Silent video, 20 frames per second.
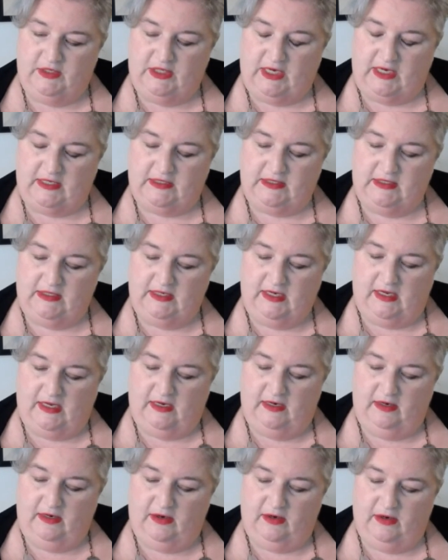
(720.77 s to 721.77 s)
Justin
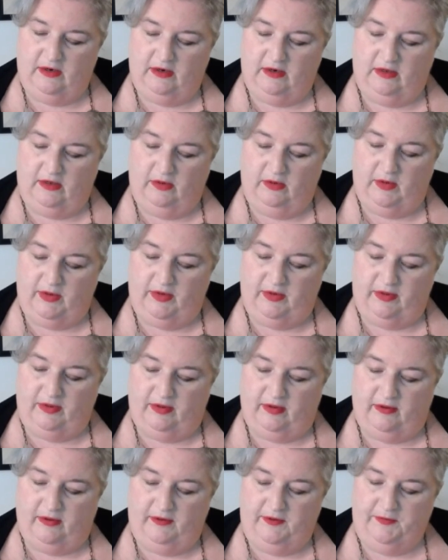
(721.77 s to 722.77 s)
Unger
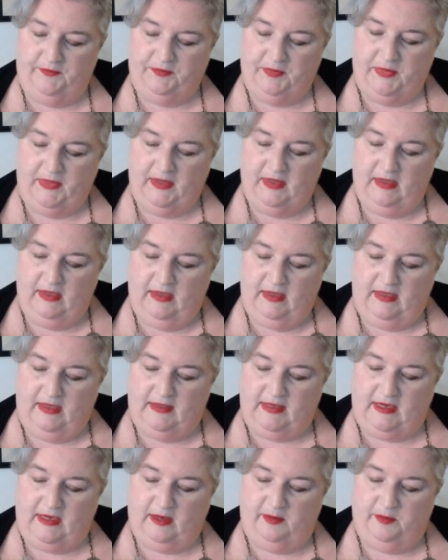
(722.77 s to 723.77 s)
Lowenthal.
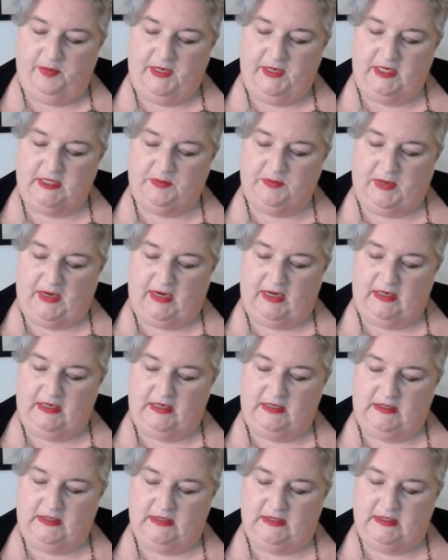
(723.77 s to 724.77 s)
The company
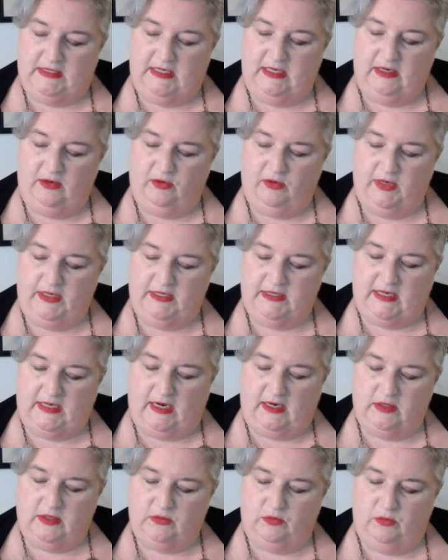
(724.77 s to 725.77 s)
expanded into decoy
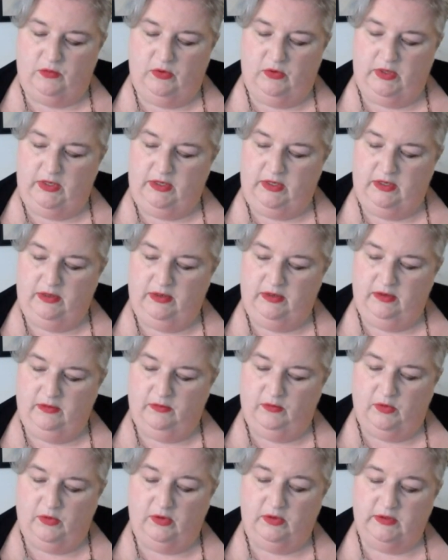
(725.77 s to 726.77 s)
ducks, wood,
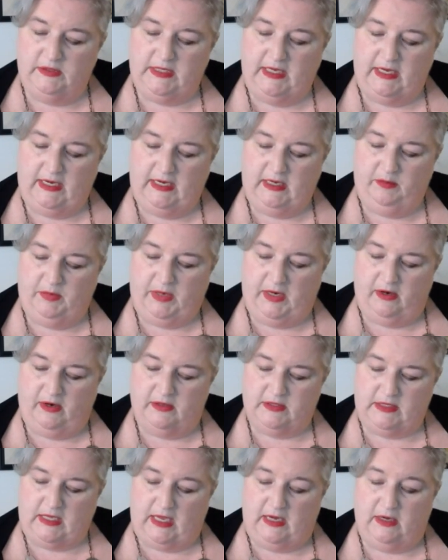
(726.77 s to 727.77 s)
wool teddy
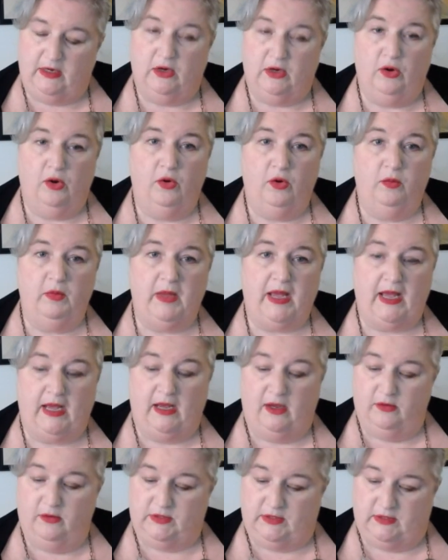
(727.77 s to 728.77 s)
bears, and gnome
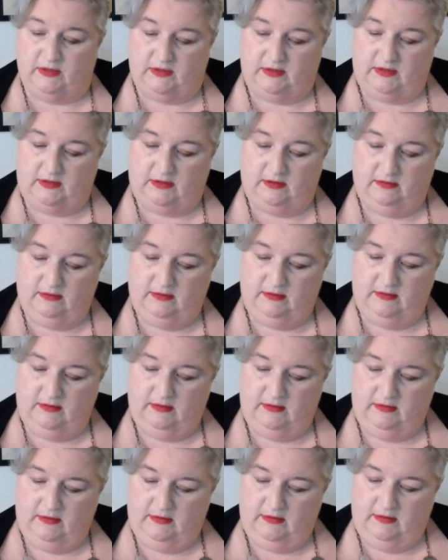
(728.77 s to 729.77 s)
houses.
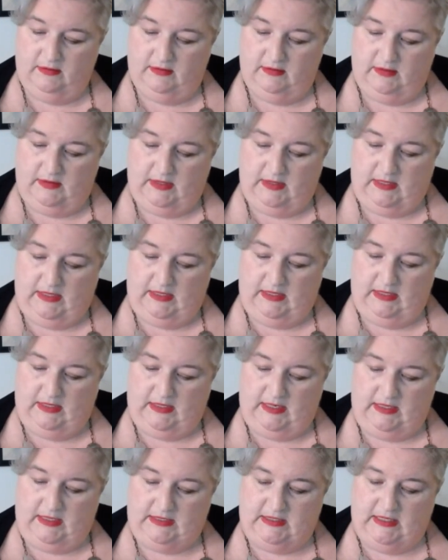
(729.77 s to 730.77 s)
In
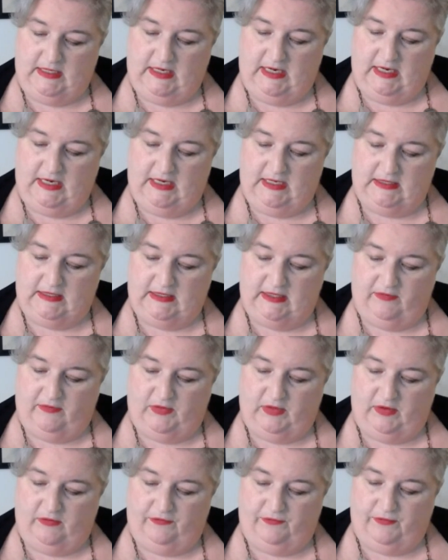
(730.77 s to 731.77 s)

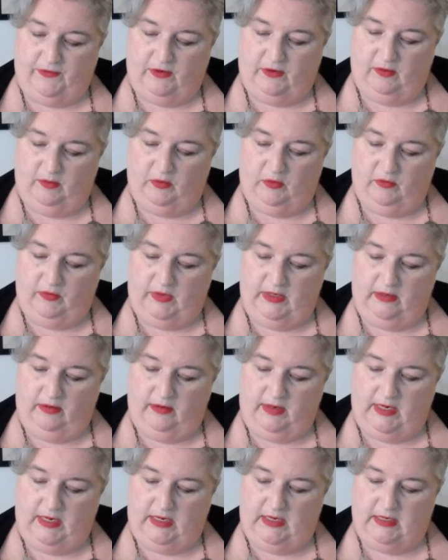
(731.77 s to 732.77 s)
1987, the firm
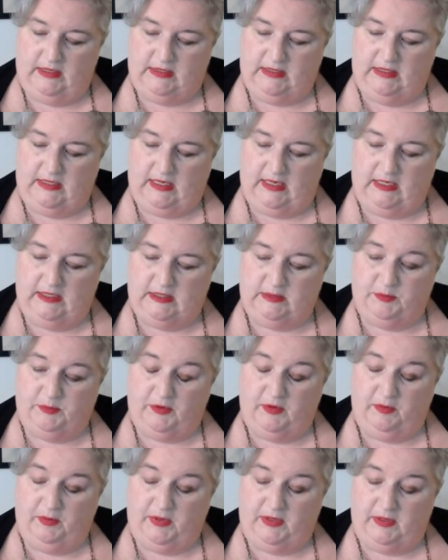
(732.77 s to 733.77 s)
relocated to
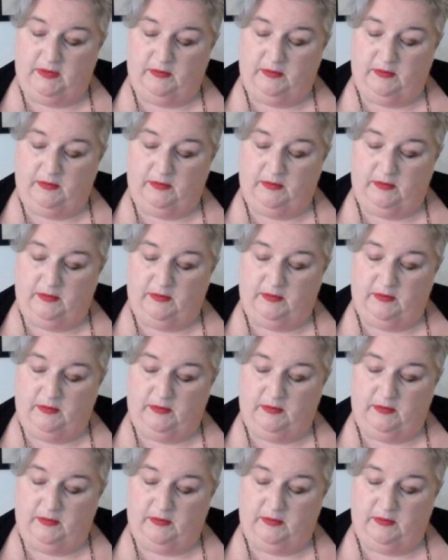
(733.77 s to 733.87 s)
Gettysburg,